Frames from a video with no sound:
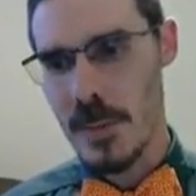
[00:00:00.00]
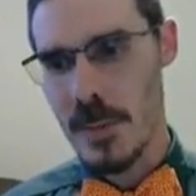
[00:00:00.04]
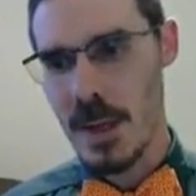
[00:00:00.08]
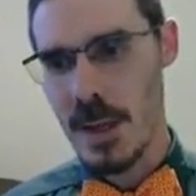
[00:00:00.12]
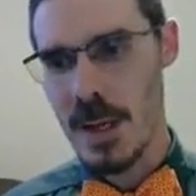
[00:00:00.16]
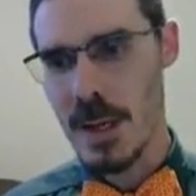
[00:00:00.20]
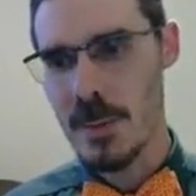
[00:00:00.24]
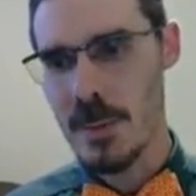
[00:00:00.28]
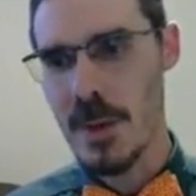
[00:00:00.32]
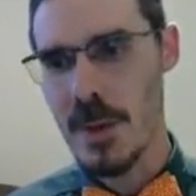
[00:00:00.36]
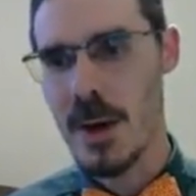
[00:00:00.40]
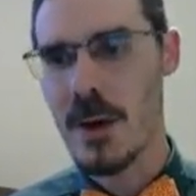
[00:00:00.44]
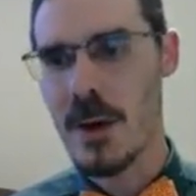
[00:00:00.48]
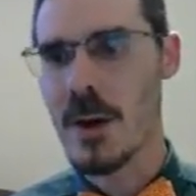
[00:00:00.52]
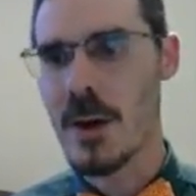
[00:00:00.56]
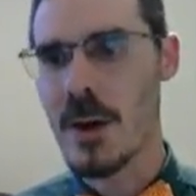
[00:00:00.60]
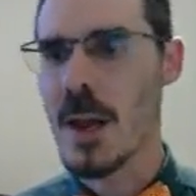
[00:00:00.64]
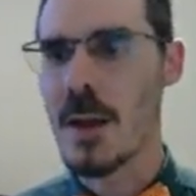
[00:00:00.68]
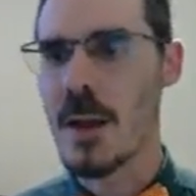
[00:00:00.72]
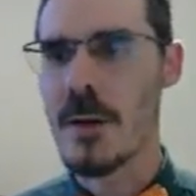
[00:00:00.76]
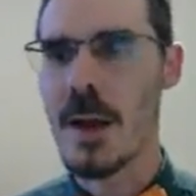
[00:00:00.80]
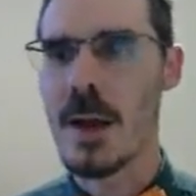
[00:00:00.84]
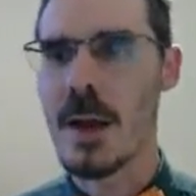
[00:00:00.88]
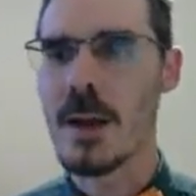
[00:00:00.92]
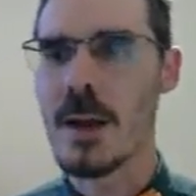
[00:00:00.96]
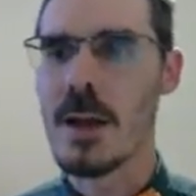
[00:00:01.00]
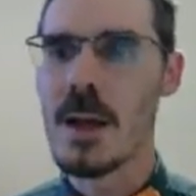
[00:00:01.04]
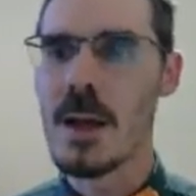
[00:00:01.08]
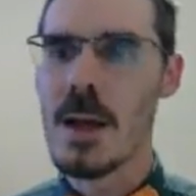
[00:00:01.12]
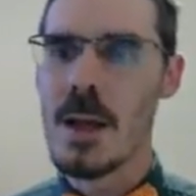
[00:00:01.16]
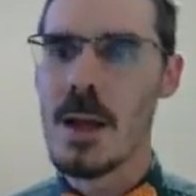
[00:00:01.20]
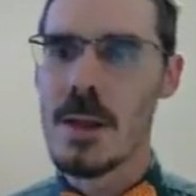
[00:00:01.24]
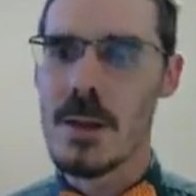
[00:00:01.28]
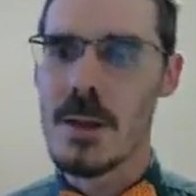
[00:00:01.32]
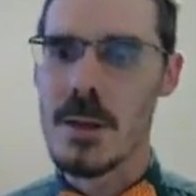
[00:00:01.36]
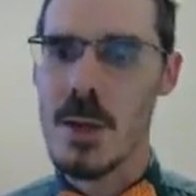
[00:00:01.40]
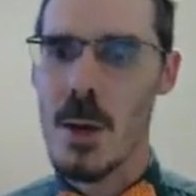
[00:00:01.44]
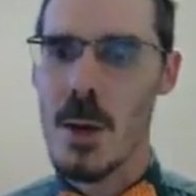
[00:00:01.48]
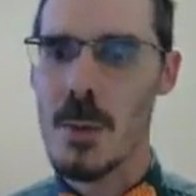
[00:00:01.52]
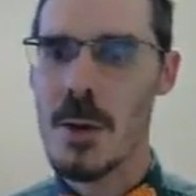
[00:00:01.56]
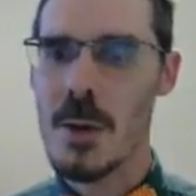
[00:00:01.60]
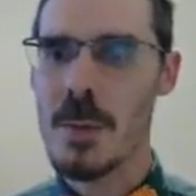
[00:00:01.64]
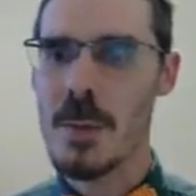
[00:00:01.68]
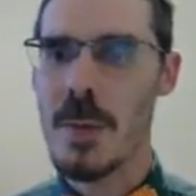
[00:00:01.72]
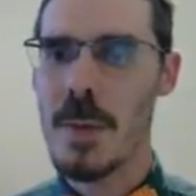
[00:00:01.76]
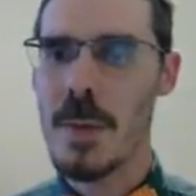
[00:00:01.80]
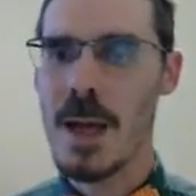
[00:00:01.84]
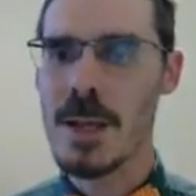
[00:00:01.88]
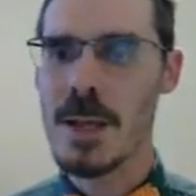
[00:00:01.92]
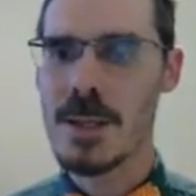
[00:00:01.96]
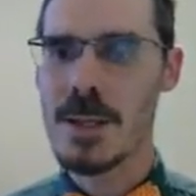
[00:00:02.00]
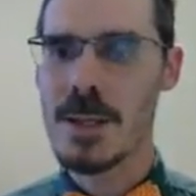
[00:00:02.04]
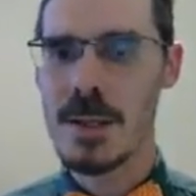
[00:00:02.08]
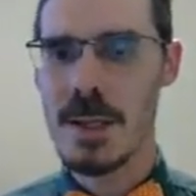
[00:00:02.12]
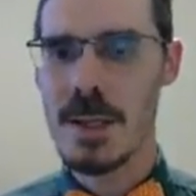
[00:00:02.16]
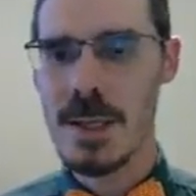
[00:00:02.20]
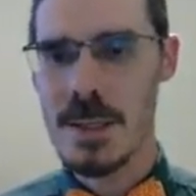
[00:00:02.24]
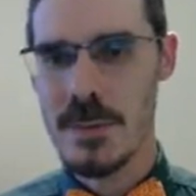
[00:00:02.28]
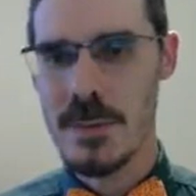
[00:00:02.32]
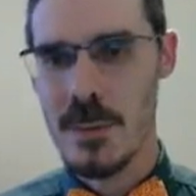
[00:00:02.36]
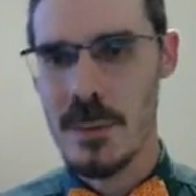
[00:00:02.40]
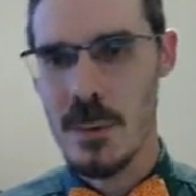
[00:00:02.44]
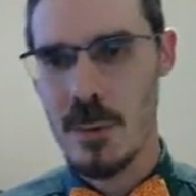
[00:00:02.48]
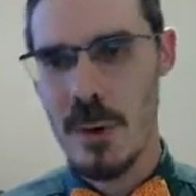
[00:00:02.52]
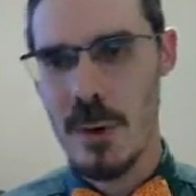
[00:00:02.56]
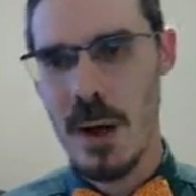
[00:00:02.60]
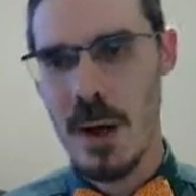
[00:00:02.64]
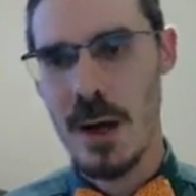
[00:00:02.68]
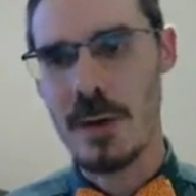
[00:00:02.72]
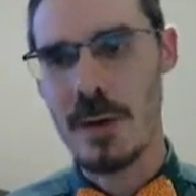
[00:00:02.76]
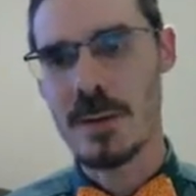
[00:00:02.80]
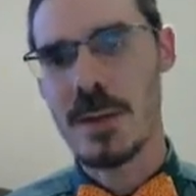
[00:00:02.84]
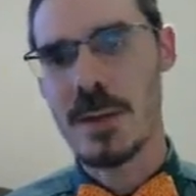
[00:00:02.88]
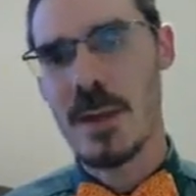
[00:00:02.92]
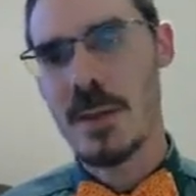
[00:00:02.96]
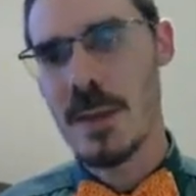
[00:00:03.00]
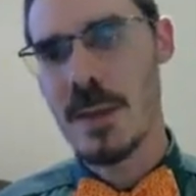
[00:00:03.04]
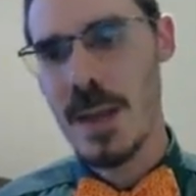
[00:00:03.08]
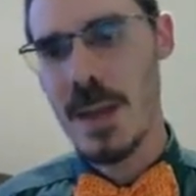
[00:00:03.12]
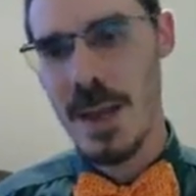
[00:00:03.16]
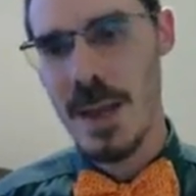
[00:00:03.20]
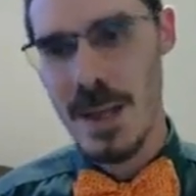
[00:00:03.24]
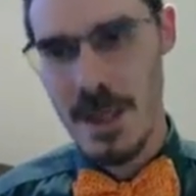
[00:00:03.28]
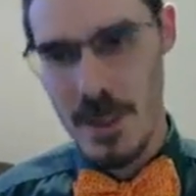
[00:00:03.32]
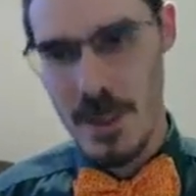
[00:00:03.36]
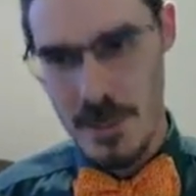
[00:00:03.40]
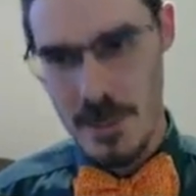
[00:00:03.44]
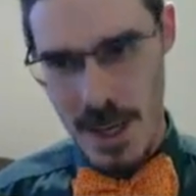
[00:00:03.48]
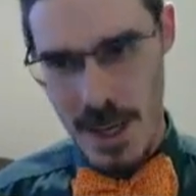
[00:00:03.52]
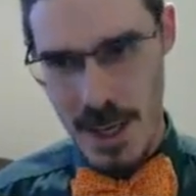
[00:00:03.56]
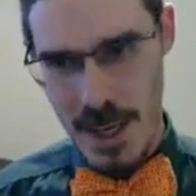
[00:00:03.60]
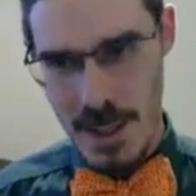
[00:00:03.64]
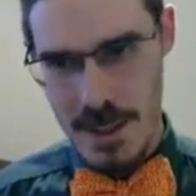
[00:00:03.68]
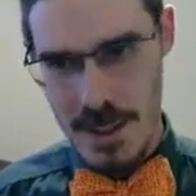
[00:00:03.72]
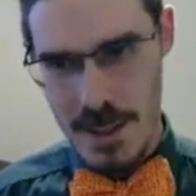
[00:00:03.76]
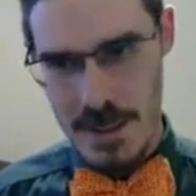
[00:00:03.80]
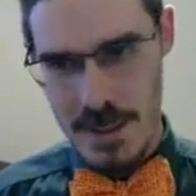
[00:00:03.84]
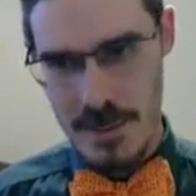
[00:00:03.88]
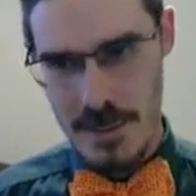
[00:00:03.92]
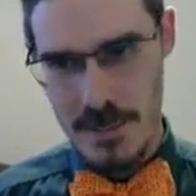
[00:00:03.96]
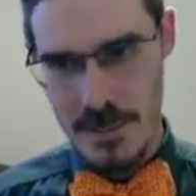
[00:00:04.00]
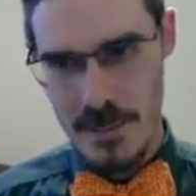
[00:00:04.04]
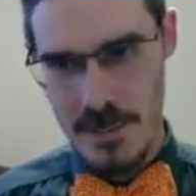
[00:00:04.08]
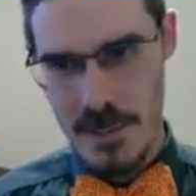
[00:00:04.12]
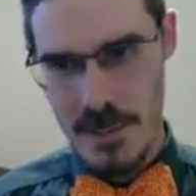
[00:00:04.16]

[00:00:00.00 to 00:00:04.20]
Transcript: Let me get my highlighter out. The top of the page are these four graphs. They're correct.